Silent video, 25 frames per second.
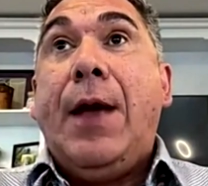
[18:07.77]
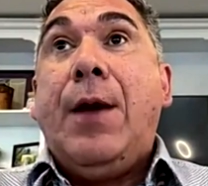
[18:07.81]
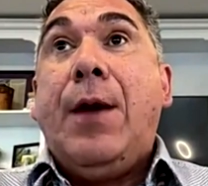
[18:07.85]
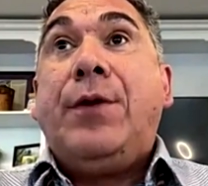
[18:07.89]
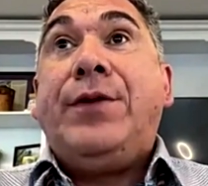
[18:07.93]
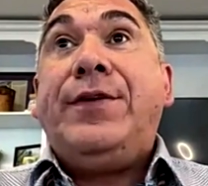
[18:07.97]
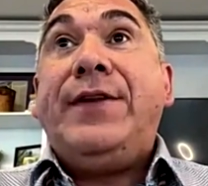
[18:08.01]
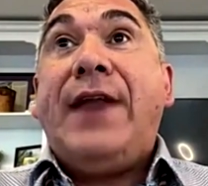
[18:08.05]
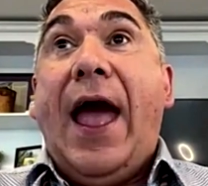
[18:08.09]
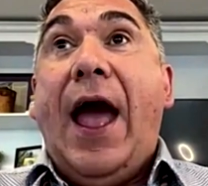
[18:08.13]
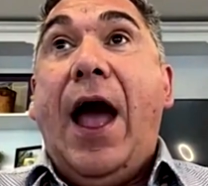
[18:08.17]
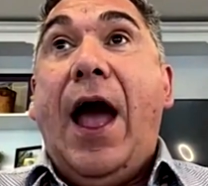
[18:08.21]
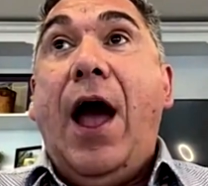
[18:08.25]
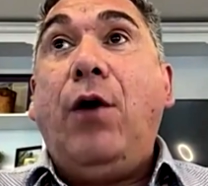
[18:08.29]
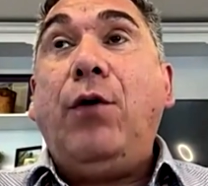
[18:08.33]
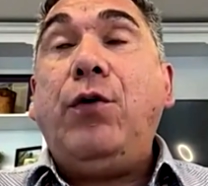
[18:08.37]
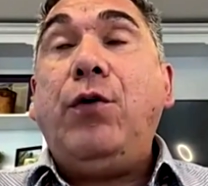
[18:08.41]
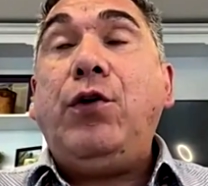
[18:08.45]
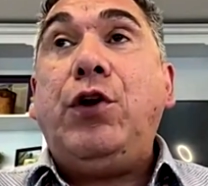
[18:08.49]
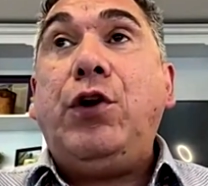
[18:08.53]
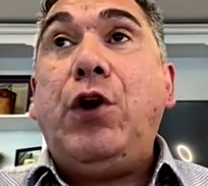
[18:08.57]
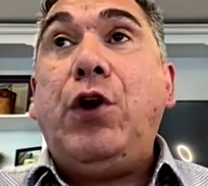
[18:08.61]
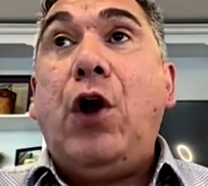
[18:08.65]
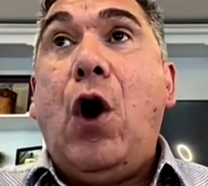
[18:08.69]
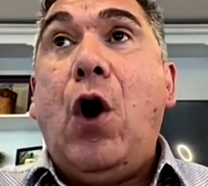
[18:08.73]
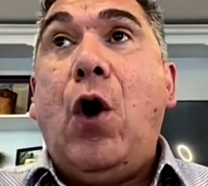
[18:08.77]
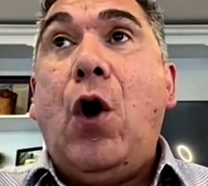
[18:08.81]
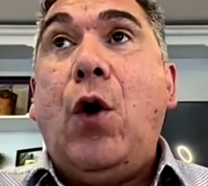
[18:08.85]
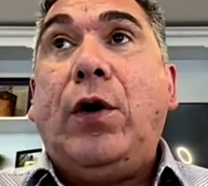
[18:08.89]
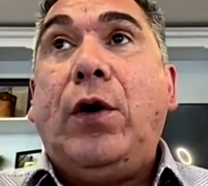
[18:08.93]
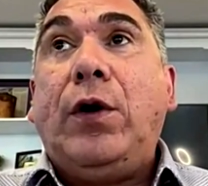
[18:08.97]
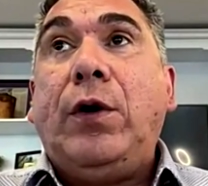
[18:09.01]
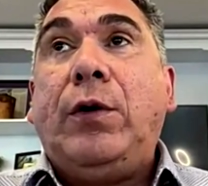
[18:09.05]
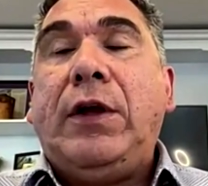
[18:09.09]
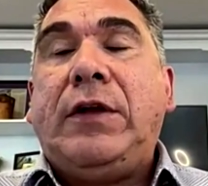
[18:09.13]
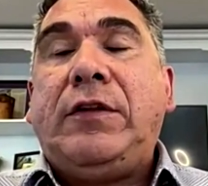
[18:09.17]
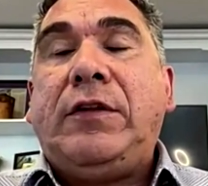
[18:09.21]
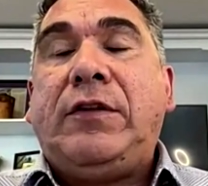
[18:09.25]
Now, you
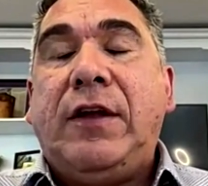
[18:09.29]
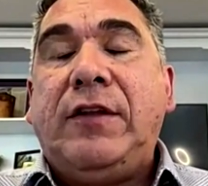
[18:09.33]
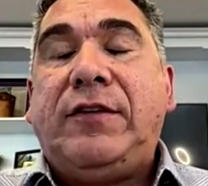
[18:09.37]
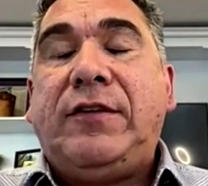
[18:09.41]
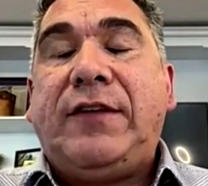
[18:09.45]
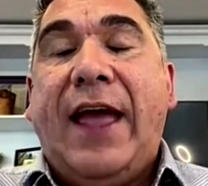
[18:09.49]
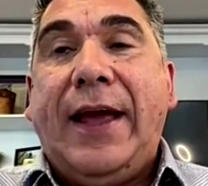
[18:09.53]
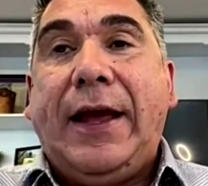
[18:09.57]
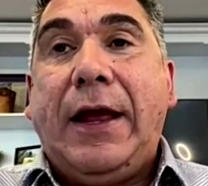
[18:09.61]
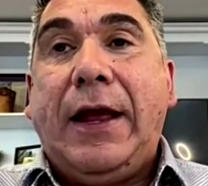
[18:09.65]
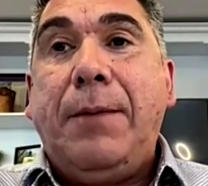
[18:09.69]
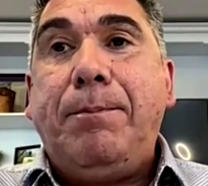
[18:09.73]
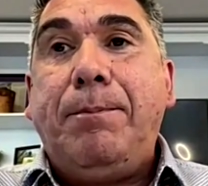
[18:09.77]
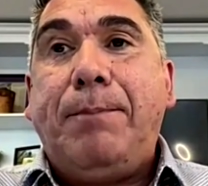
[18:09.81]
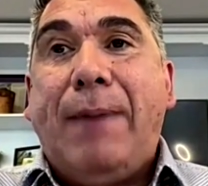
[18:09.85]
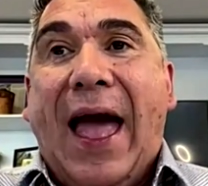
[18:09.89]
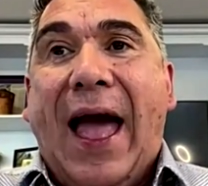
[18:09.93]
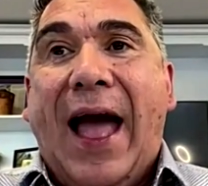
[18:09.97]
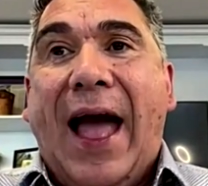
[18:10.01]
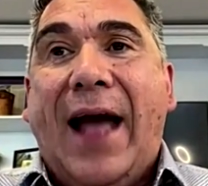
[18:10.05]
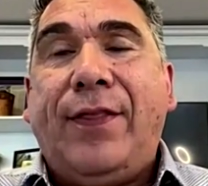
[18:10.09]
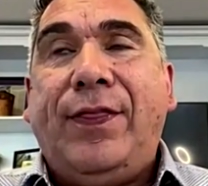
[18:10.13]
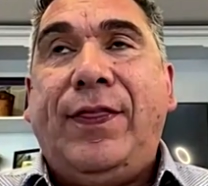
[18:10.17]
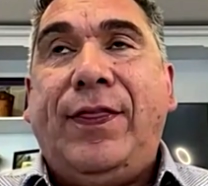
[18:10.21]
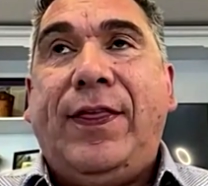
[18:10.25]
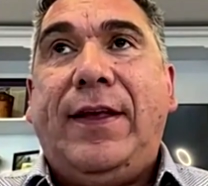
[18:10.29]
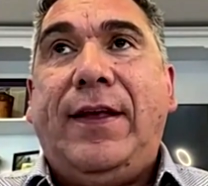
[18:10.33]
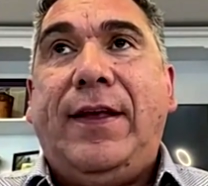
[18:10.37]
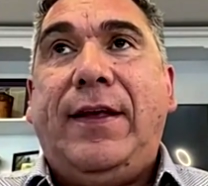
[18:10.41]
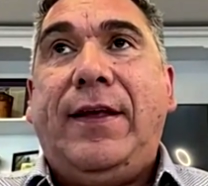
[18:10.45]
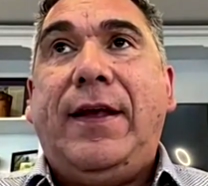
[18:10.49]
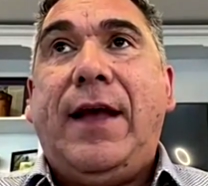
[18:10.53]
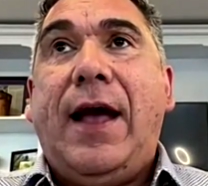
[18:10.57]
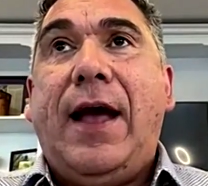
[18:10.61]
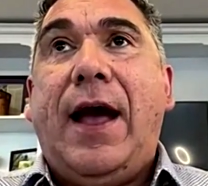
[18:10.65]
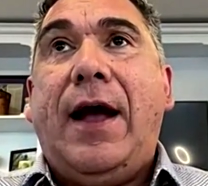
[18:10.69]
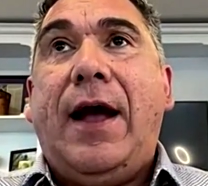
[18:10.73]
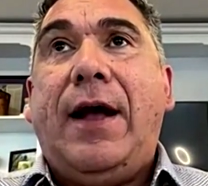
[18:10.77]
know, taking back
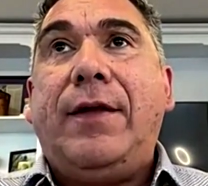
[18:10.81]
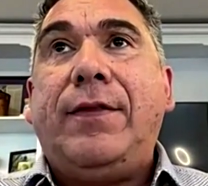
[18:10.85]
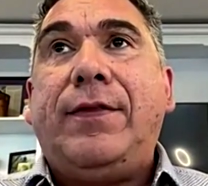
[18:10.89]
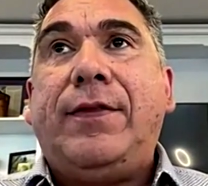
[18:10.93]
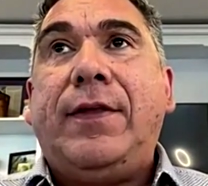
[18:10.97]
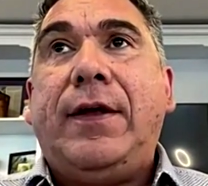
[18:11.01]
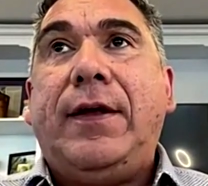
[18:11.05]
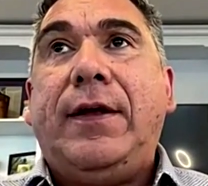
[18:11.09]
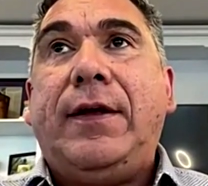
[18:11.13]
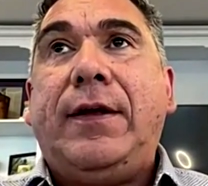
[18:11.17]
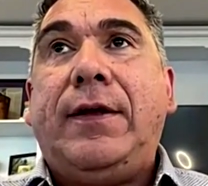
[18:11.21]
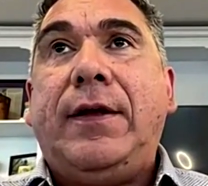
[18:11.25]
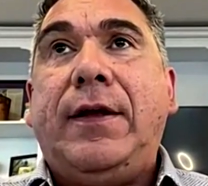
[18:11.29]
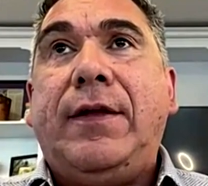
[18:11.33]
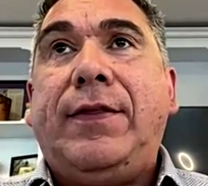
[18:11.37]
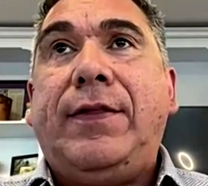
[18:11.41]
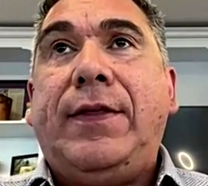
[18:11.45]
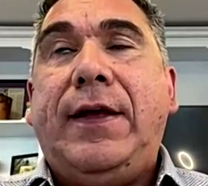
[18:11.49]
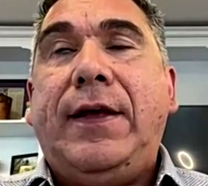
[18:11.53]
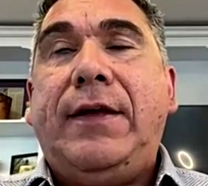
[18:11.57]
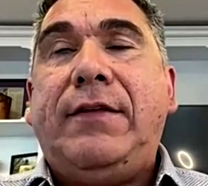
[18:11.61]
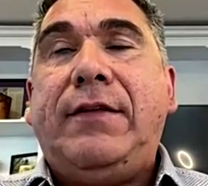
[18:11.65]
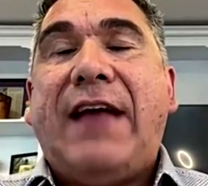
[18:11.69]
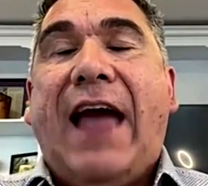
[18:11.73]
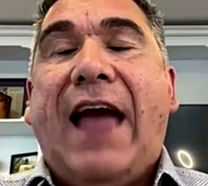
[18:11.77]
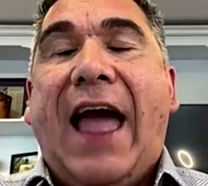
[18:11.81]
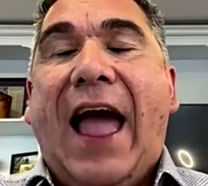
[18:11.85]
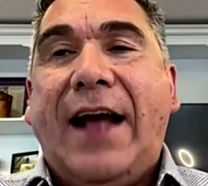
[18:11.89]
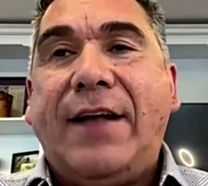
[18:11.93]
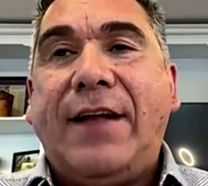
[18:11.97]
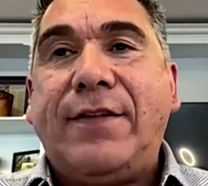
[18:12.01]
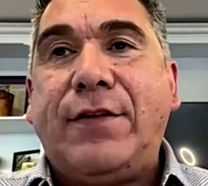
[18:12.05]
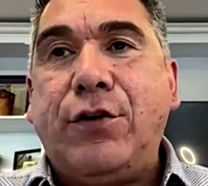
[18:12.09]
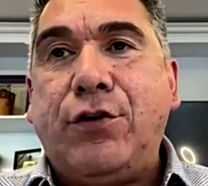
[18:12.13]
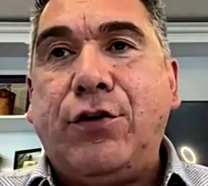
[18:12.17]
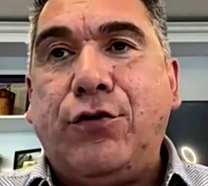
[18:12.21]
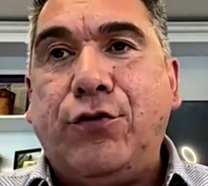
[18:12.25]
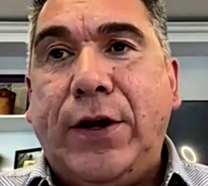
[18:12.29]
the
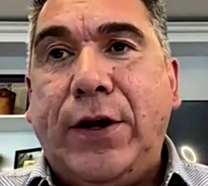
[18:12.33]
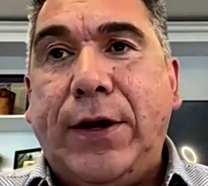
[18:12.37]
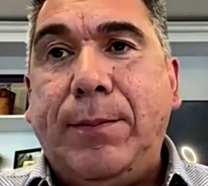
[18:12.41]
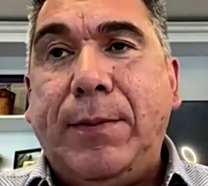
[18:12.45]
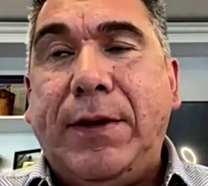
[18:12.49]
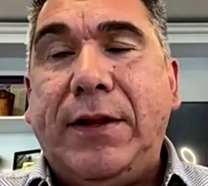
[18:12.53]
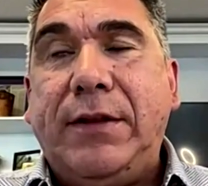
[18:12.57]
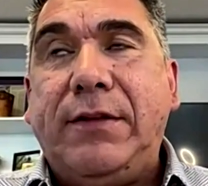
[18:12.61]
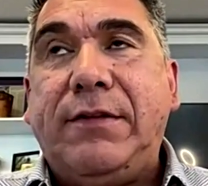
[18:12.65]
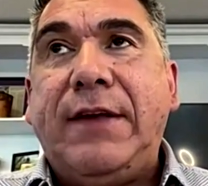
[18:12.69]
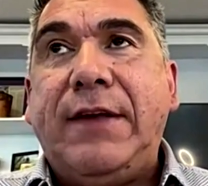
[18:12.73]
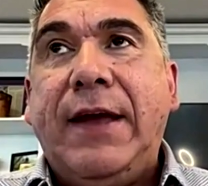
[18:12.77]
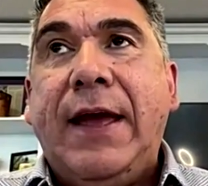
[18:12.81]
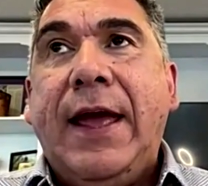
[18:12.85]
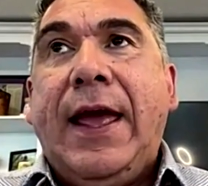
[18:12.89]
tax agreement